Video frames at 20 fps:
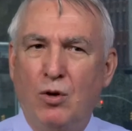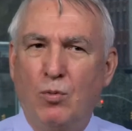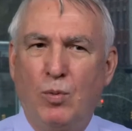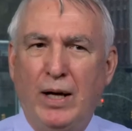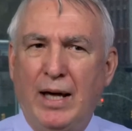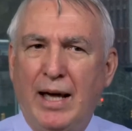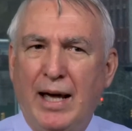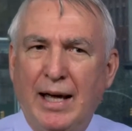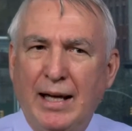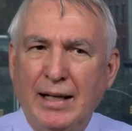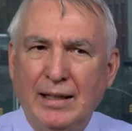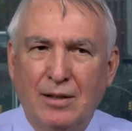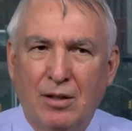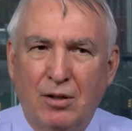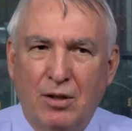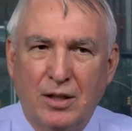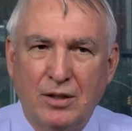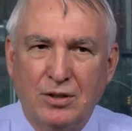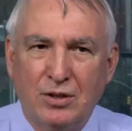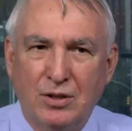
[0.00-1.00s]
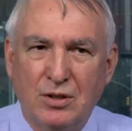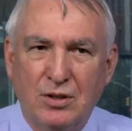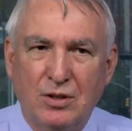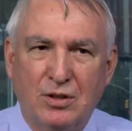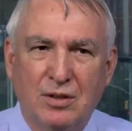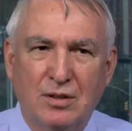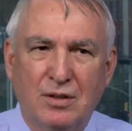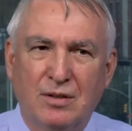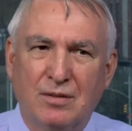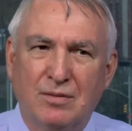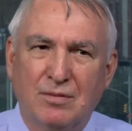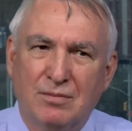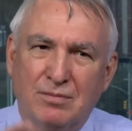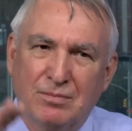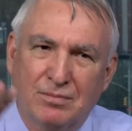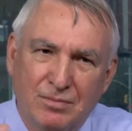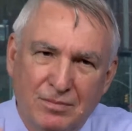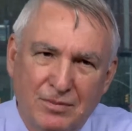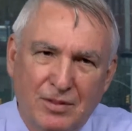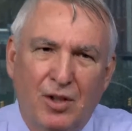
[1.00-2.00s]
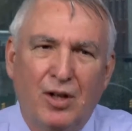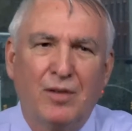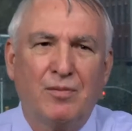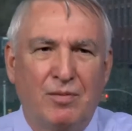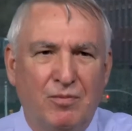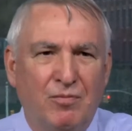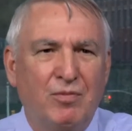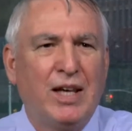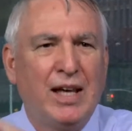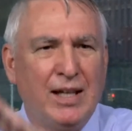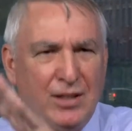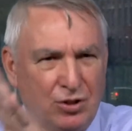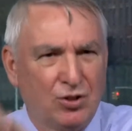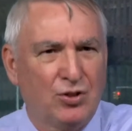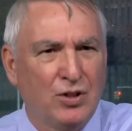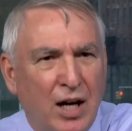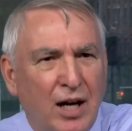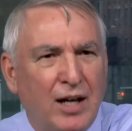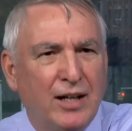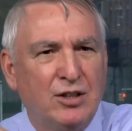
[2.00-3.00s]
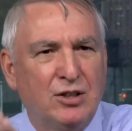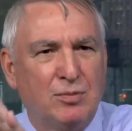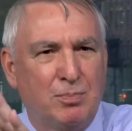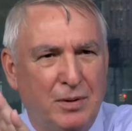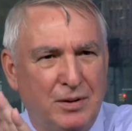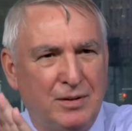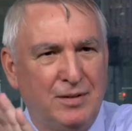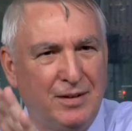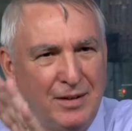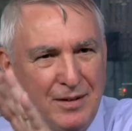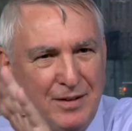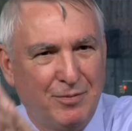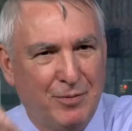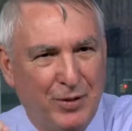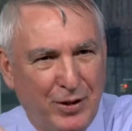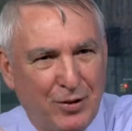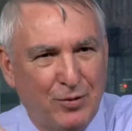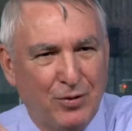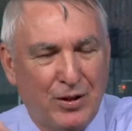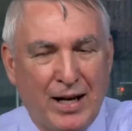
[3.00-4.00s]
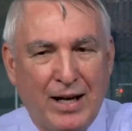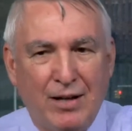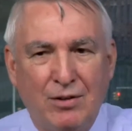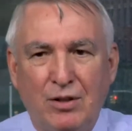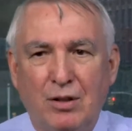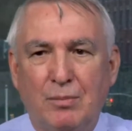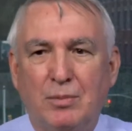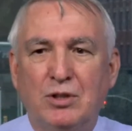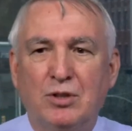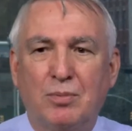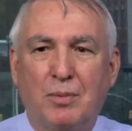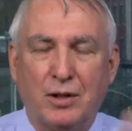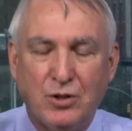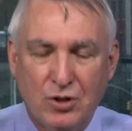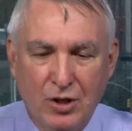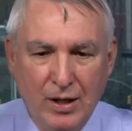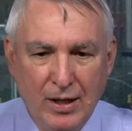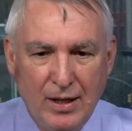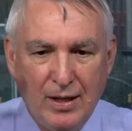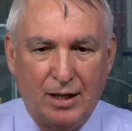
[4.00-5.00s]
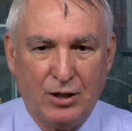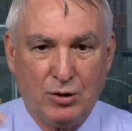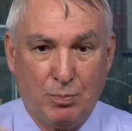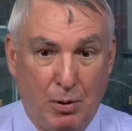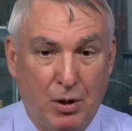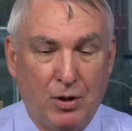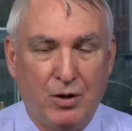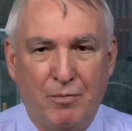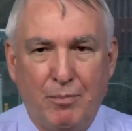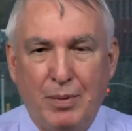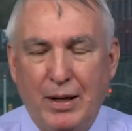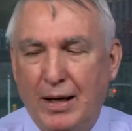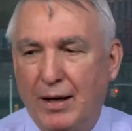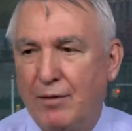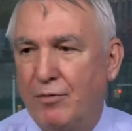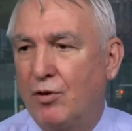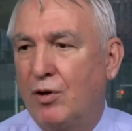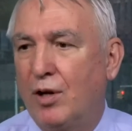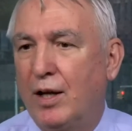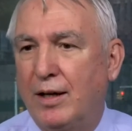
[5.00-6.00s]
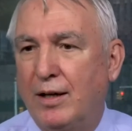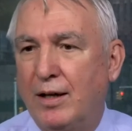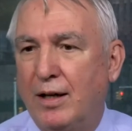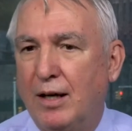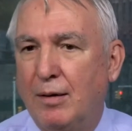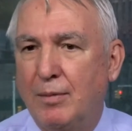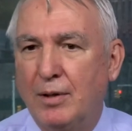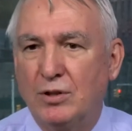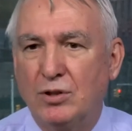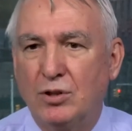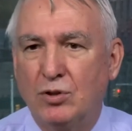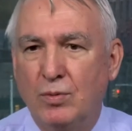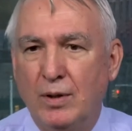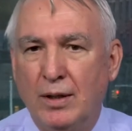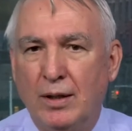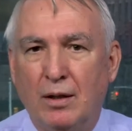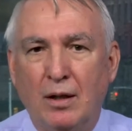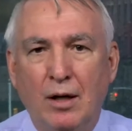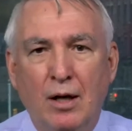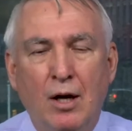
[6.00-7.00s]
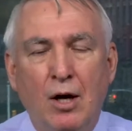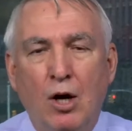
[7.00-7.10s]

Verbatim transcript: We hate losses, and lo gains are nice, but we don't count them as much. That's part of behavioral economics as well.